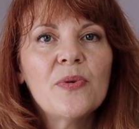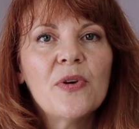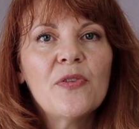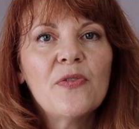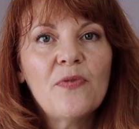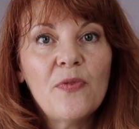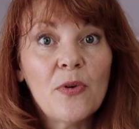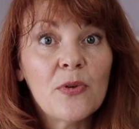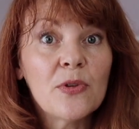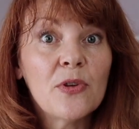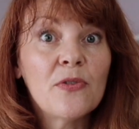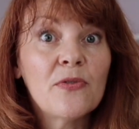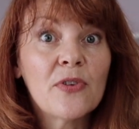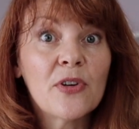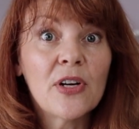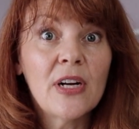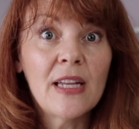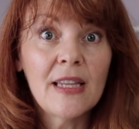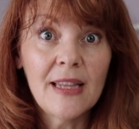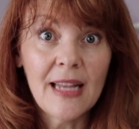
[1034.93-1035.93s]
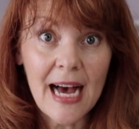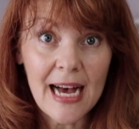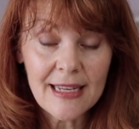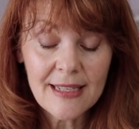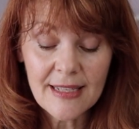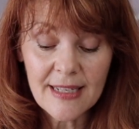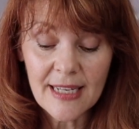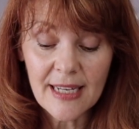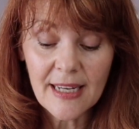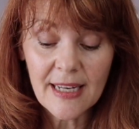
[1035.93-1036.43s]
with fold over
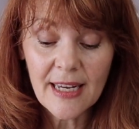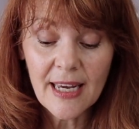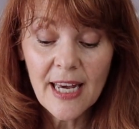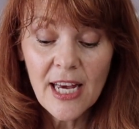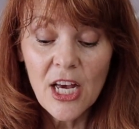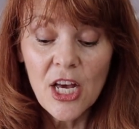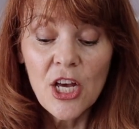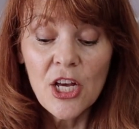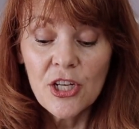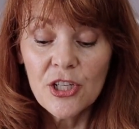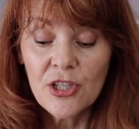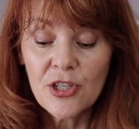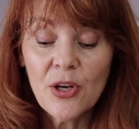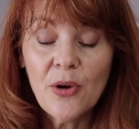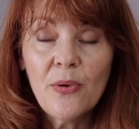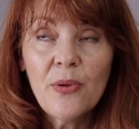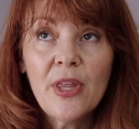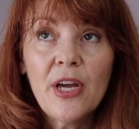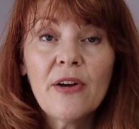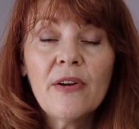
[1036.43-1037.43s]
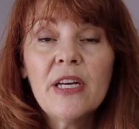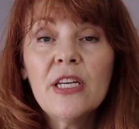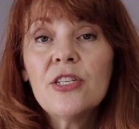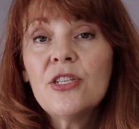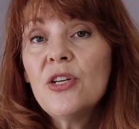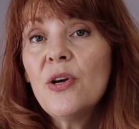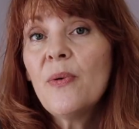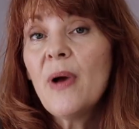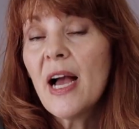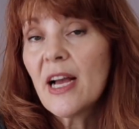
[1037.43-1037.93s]
elastic, so there is
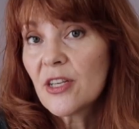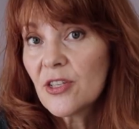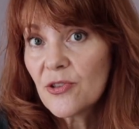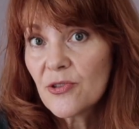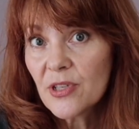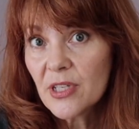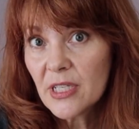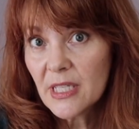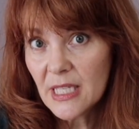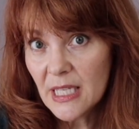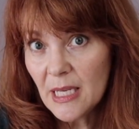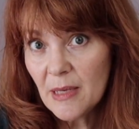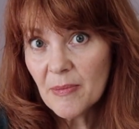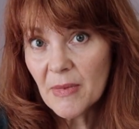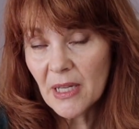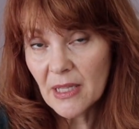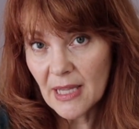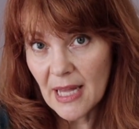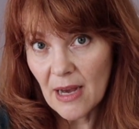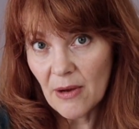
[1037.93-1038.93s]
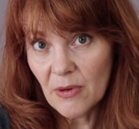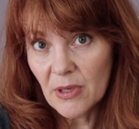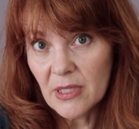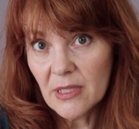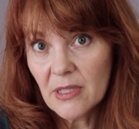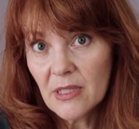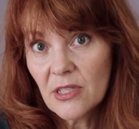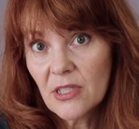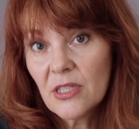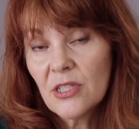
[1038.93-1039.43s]
no extra seam
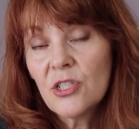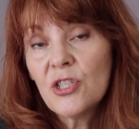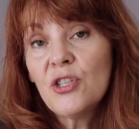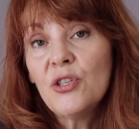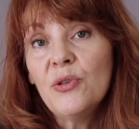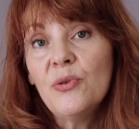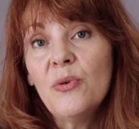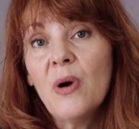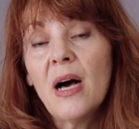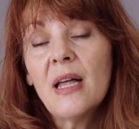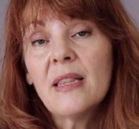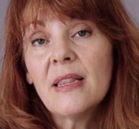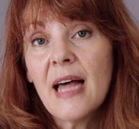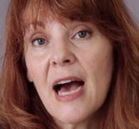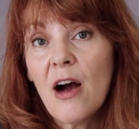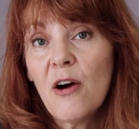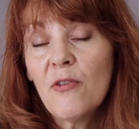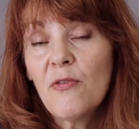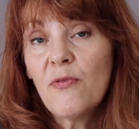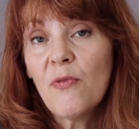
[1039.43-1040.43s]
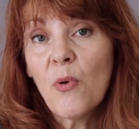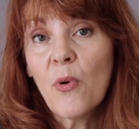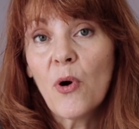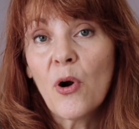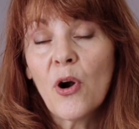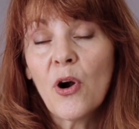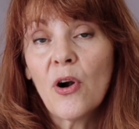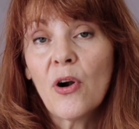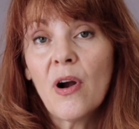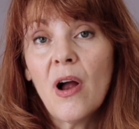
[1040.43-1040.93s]
allowance to allow
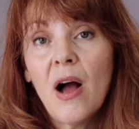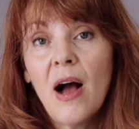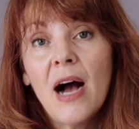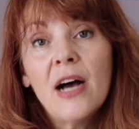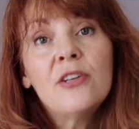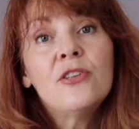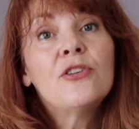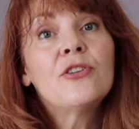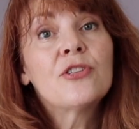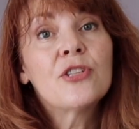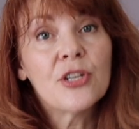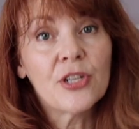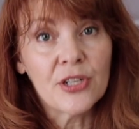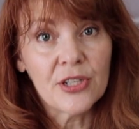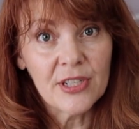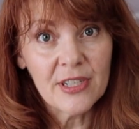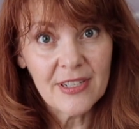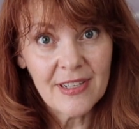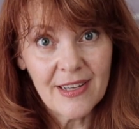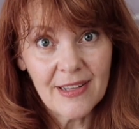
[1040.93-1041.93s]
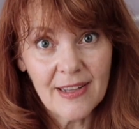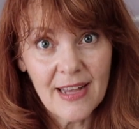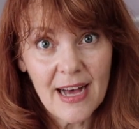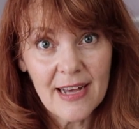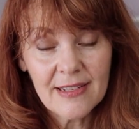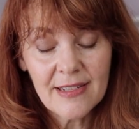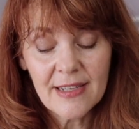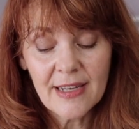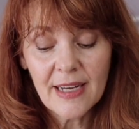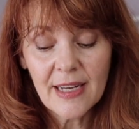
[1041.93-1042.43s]
for underturned
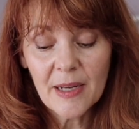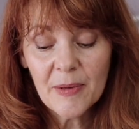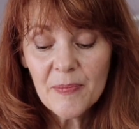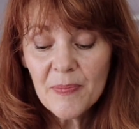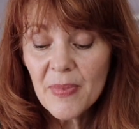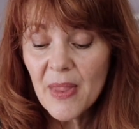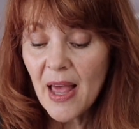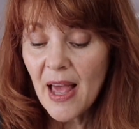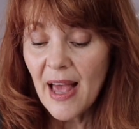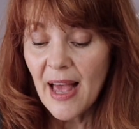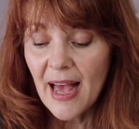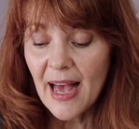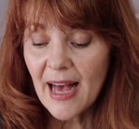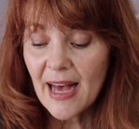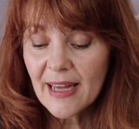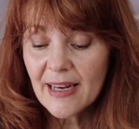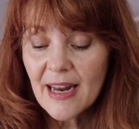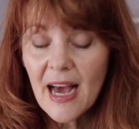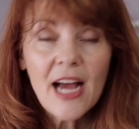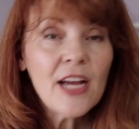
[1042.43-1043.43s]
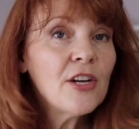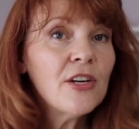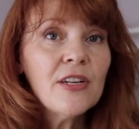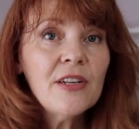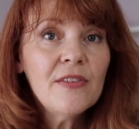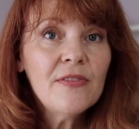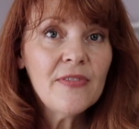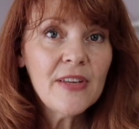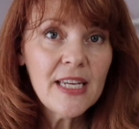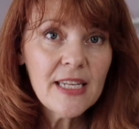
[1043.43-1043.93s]
elastic. And I could
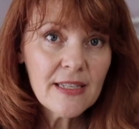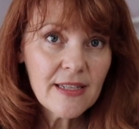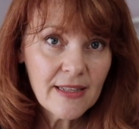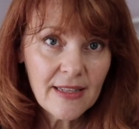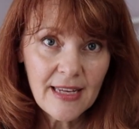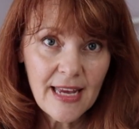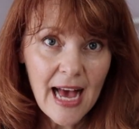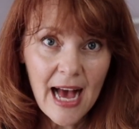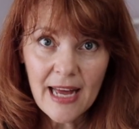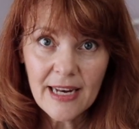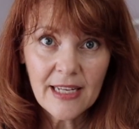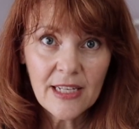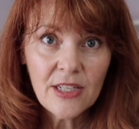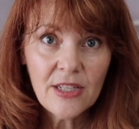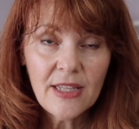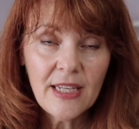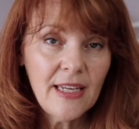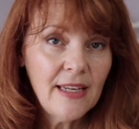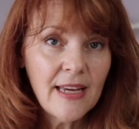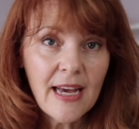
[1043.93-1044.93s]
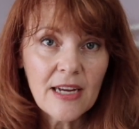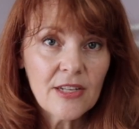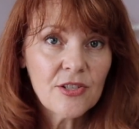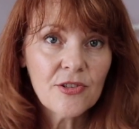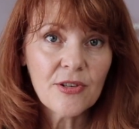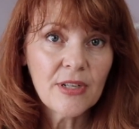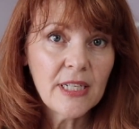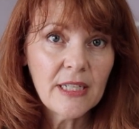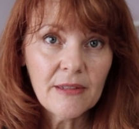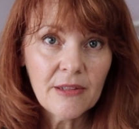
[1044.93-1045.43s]
have easily added the
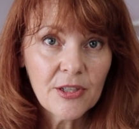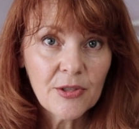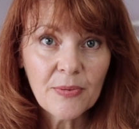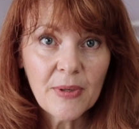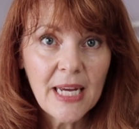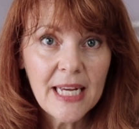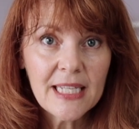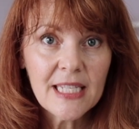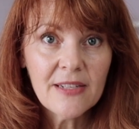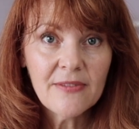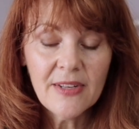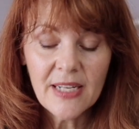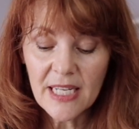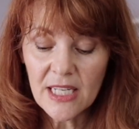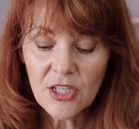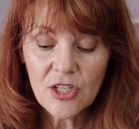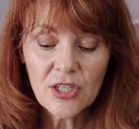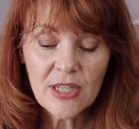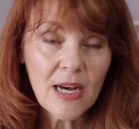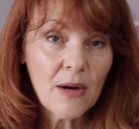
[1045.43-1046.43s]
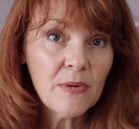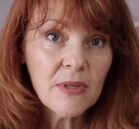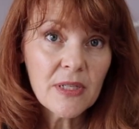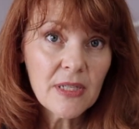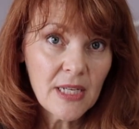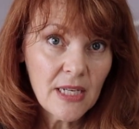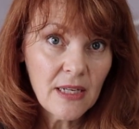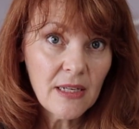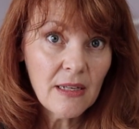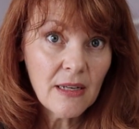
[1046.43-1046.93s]
extra 3/8 of an inch, that was
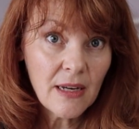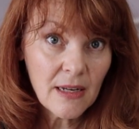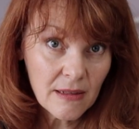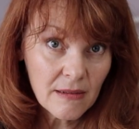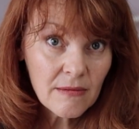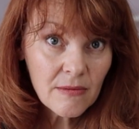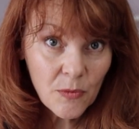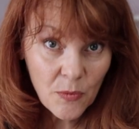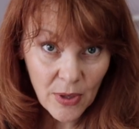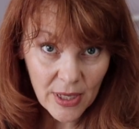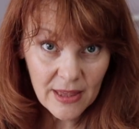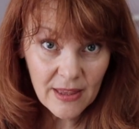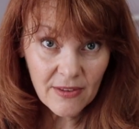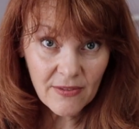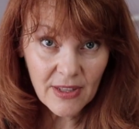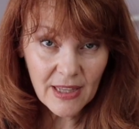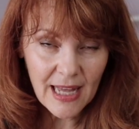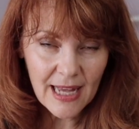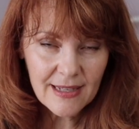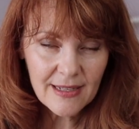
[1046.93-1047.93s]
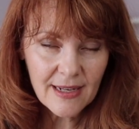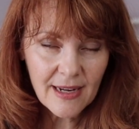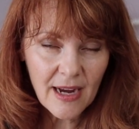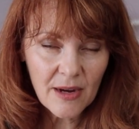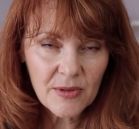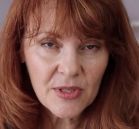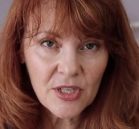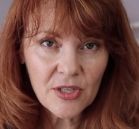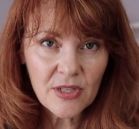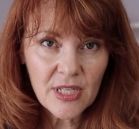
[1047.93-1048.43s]
the width of elastic I
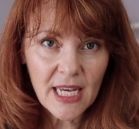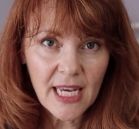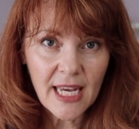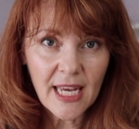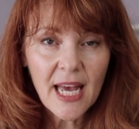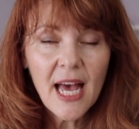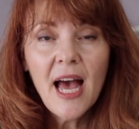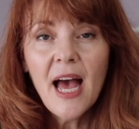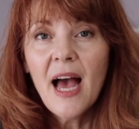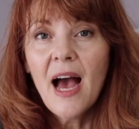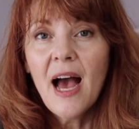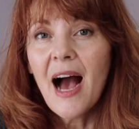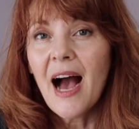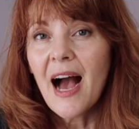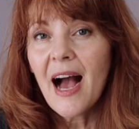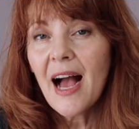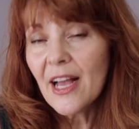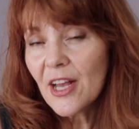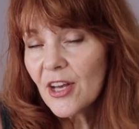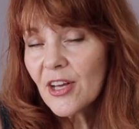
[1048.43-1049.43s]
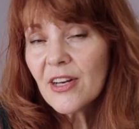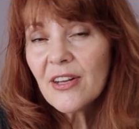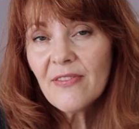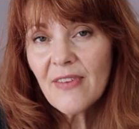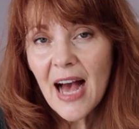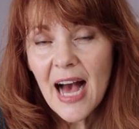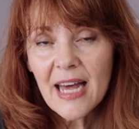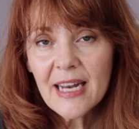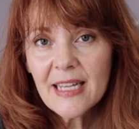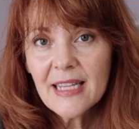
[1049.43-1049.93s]
was using. I could have
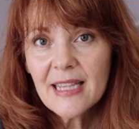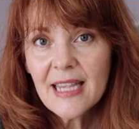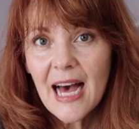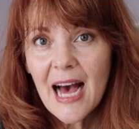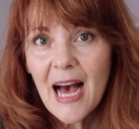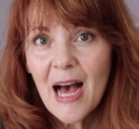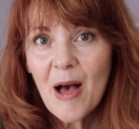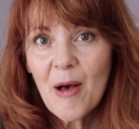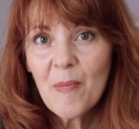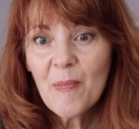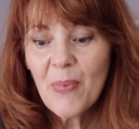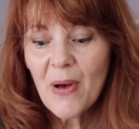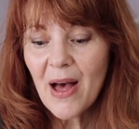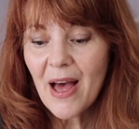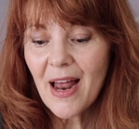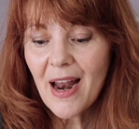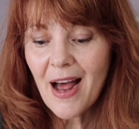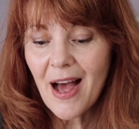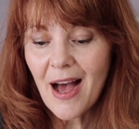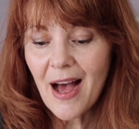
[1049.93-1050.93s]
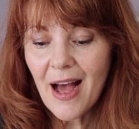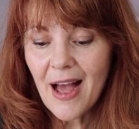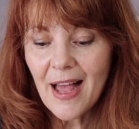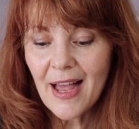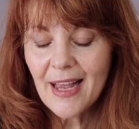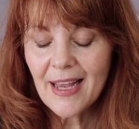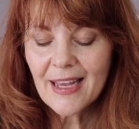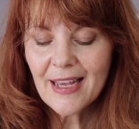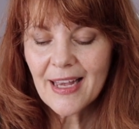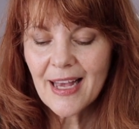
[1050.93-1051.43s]
added that, but
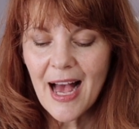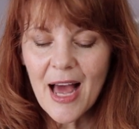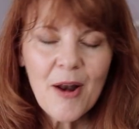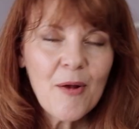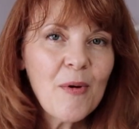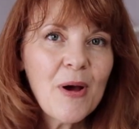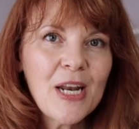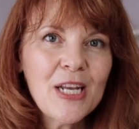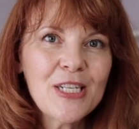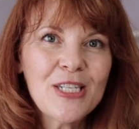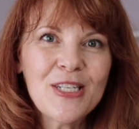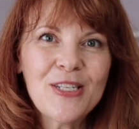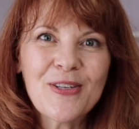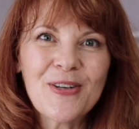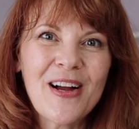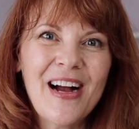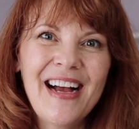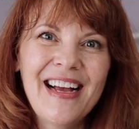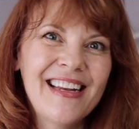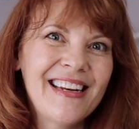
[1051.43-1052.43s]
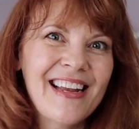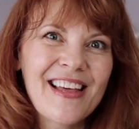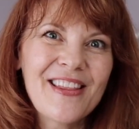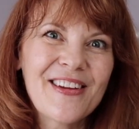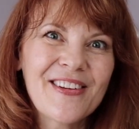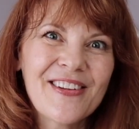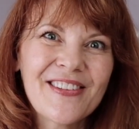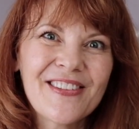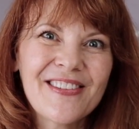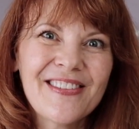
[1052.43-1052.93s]
I kind of wanted to try
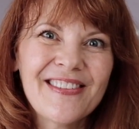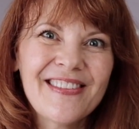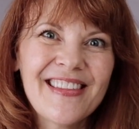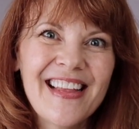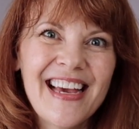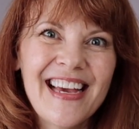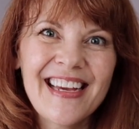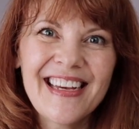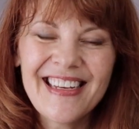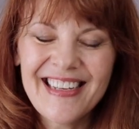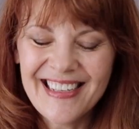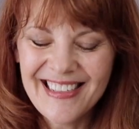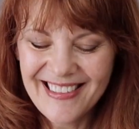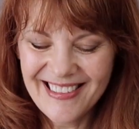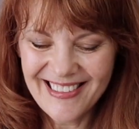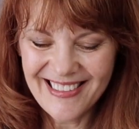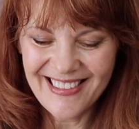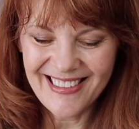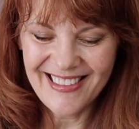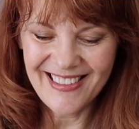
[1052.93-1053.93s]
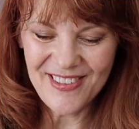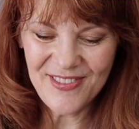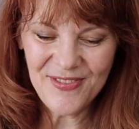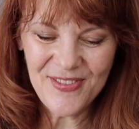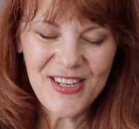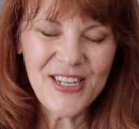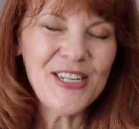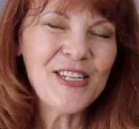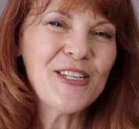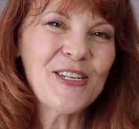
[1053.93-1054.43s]
another leg
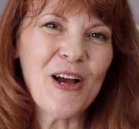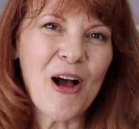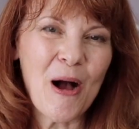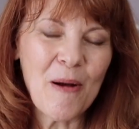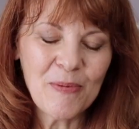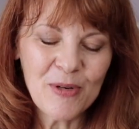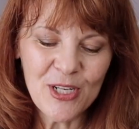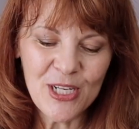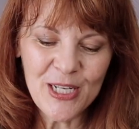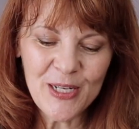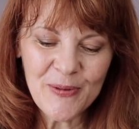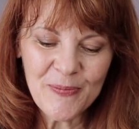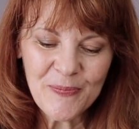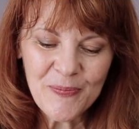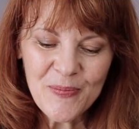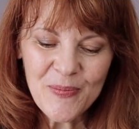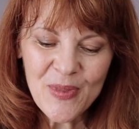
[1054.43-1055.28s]
finish option.